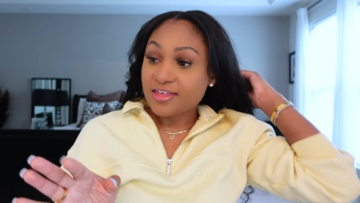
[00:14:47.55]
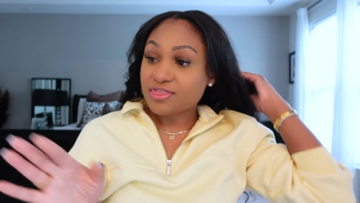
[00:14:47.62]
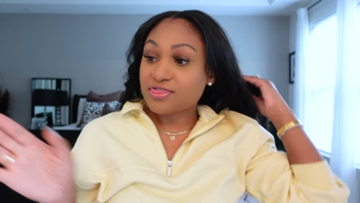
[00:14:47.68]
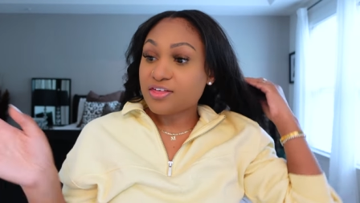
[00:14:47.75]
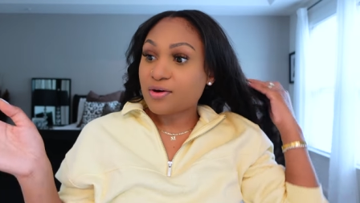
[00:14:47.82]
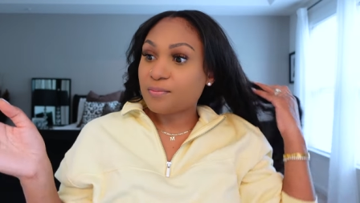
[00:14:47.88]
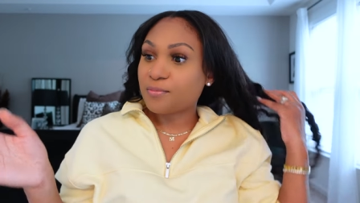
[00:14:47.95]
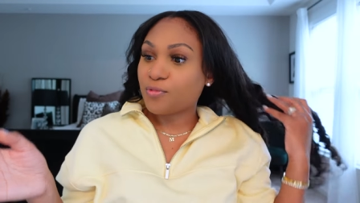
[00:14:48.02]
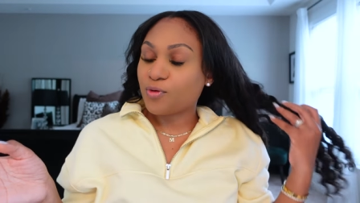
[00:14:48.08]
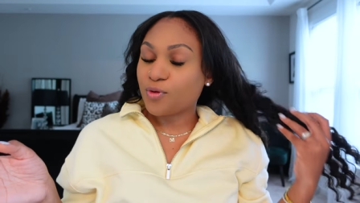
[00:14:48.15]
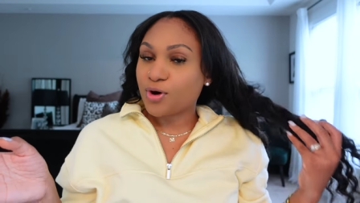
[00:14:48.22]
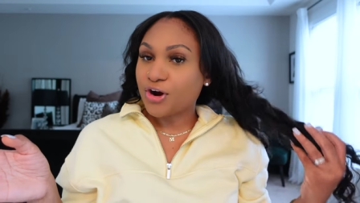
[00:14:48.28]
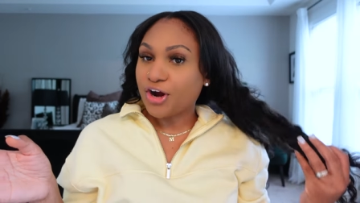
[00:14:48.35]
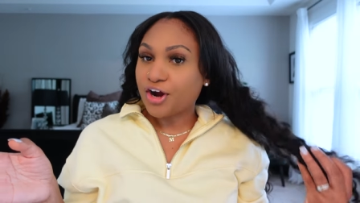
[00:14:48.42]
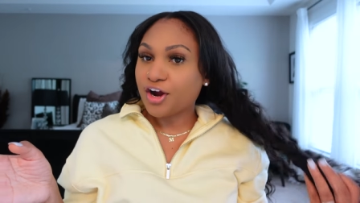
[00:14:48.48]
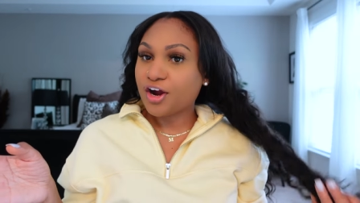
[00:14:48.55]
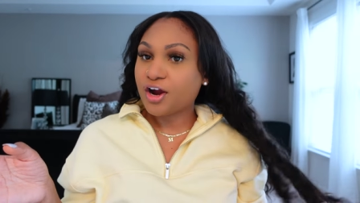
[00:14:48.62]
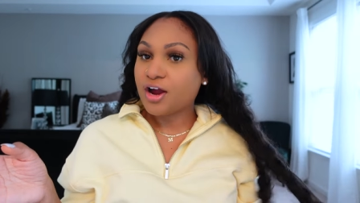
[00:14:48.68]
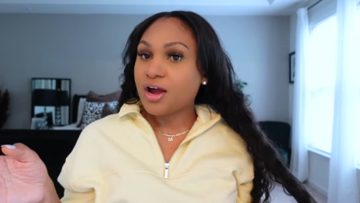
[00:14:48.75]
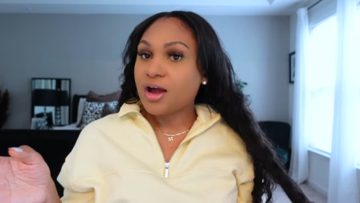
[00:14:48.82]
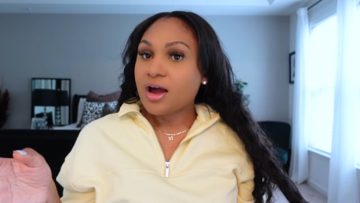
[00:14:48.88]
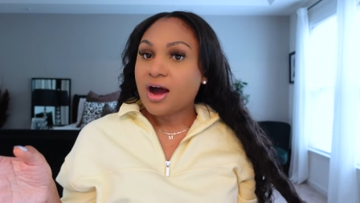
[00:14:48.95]
the more
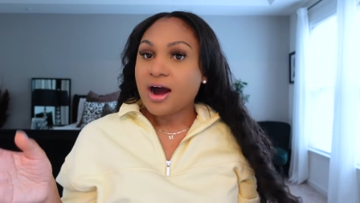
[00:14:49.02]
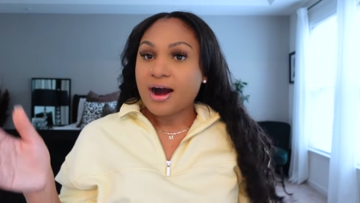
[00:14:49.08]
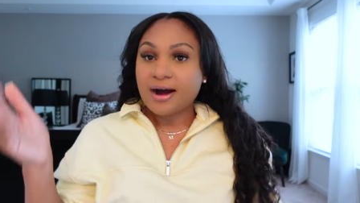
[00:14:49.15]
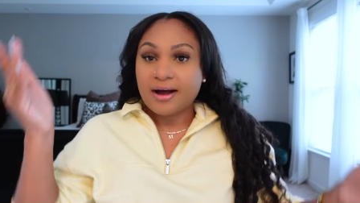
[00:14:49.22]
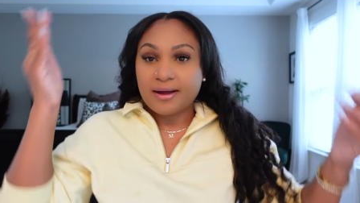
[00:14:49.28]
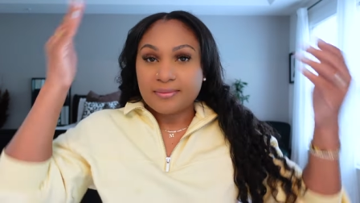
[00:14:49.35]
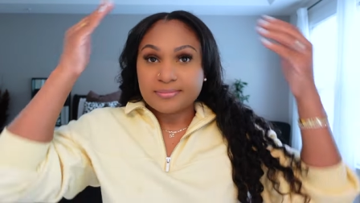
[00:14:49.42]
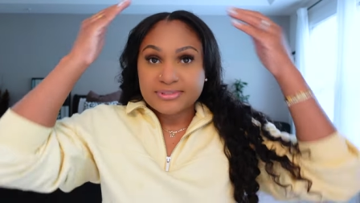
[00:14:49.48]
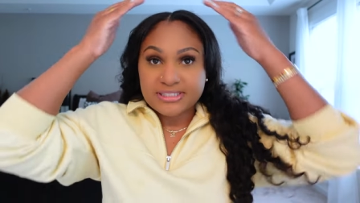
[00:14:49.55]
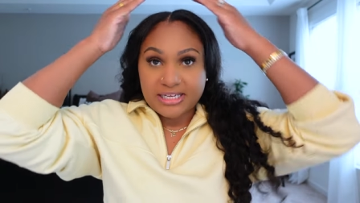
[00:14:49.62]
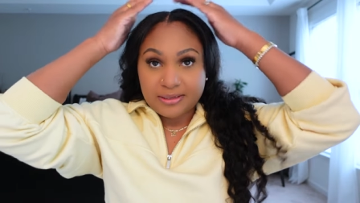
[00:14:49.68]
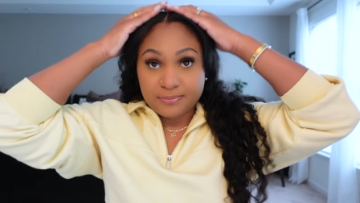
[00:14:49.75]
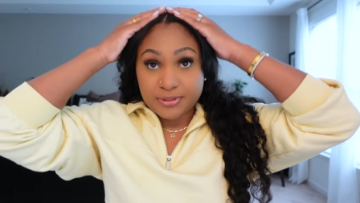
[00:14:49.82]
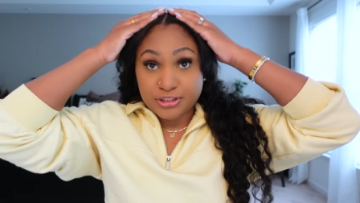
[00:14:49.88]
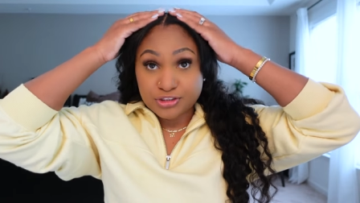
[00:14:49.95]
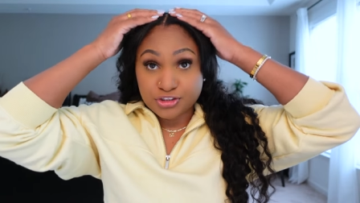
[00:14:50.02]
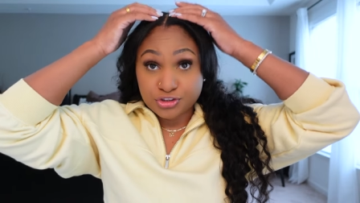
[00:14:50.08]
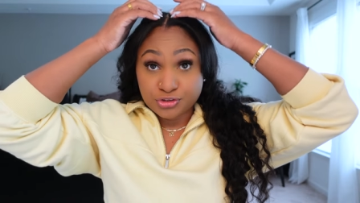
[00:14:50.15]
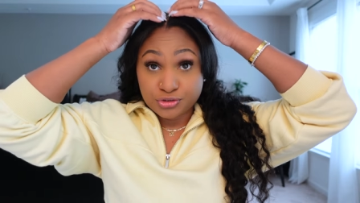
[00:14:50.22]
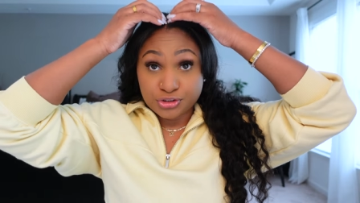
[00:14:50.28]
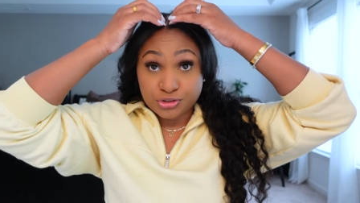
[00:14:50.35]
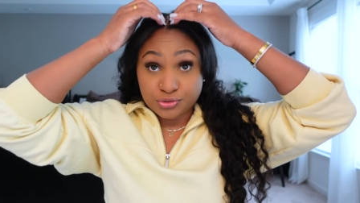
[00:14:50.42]
um, tape-ins you
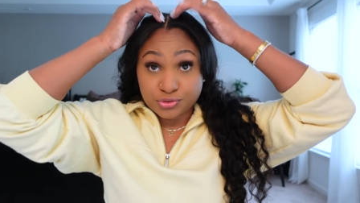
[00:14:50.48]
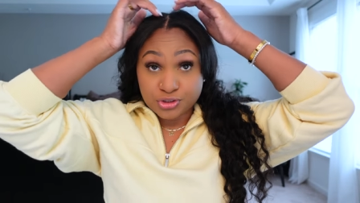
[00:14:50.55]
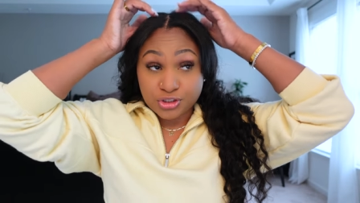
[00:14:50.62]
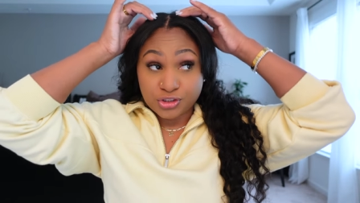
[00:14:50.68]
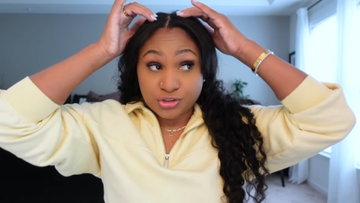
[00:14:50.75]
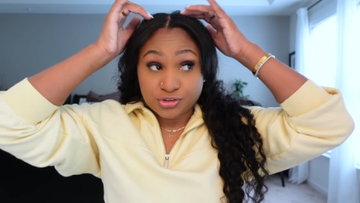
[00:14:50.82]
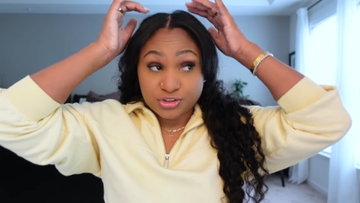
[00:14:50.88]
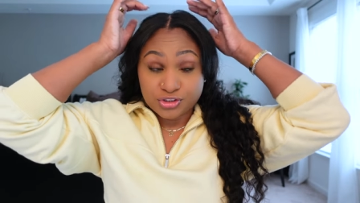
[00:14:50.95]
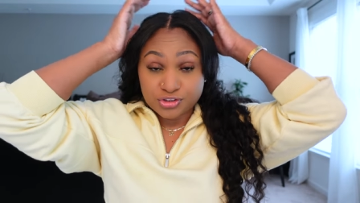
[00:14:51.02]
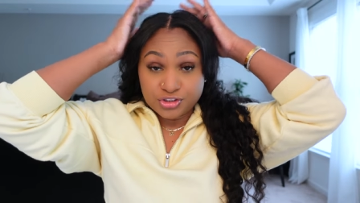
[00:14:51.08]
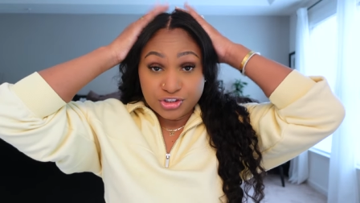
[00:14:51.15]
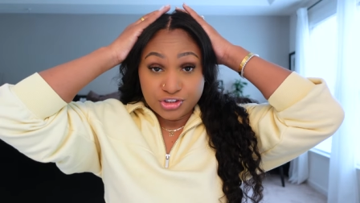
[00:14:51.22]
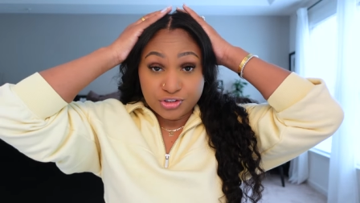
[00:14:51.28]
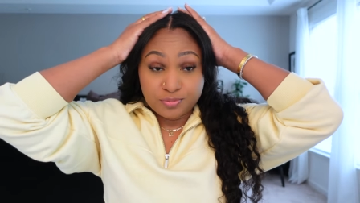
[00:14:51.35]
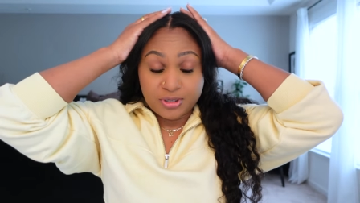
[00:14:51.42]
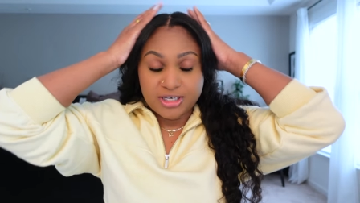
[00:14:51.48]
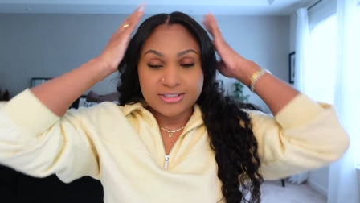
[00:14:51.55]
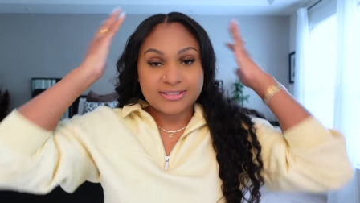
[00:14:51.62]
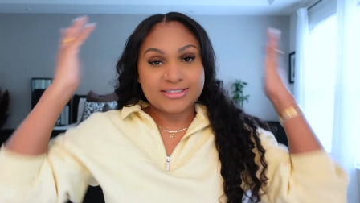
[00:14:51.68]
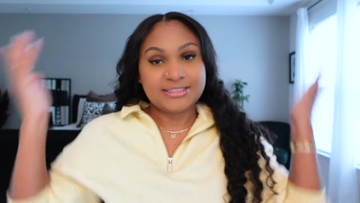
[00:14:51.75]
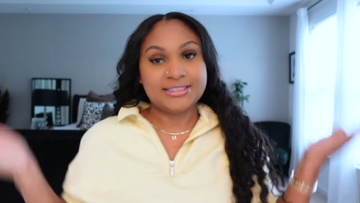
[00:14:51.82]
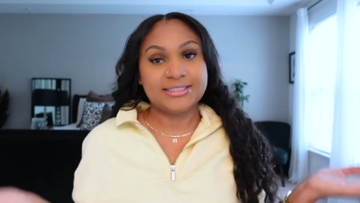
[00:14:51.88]
use closer to your
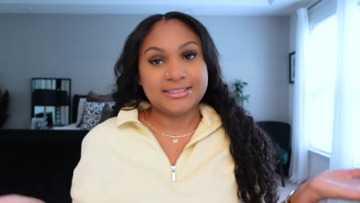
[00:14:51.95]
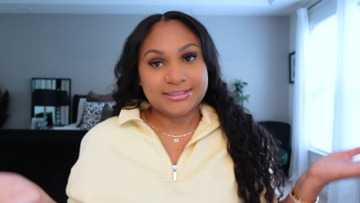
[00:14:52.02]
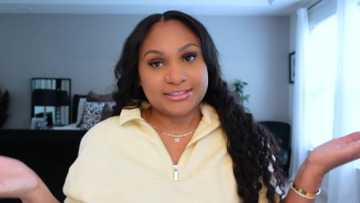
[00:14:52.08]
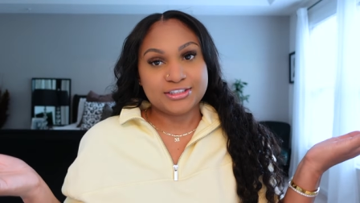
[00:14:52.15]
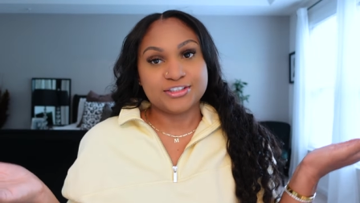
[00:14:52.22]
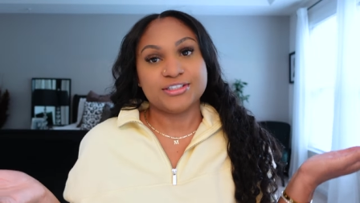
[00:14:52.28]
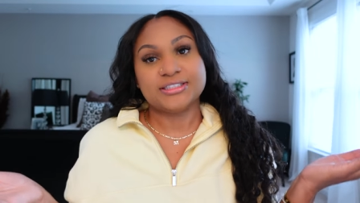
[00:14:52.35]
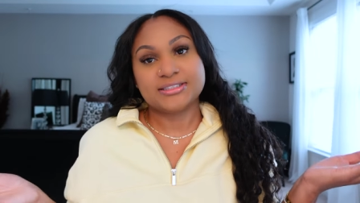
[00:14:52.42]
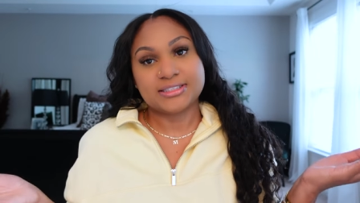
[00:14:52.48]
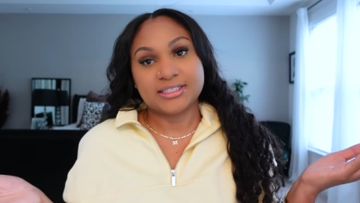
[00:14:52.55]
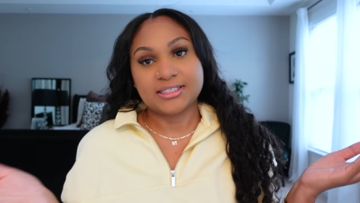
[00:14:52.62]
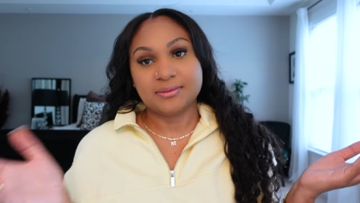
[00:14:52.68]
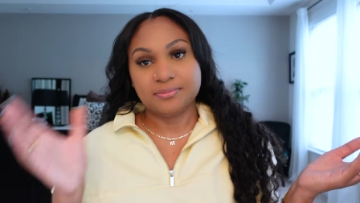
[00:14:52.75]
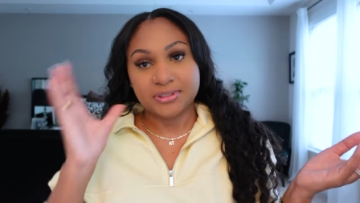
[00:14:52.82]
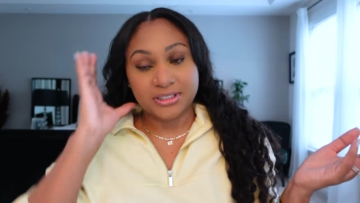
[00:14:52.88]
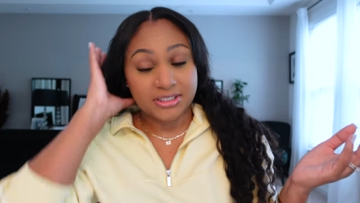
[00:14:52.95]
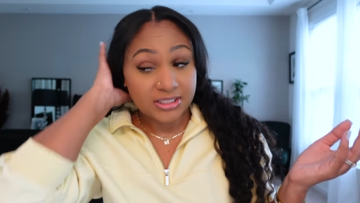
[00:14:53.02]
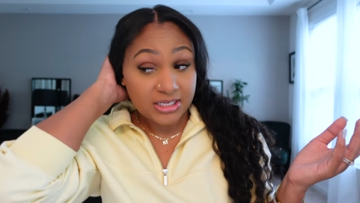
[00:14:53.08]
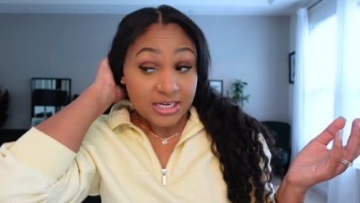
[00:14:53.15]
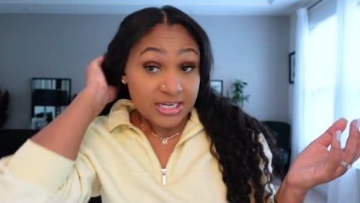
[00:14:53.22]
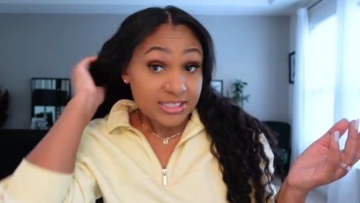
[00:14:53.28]
parts, the easier it's going to be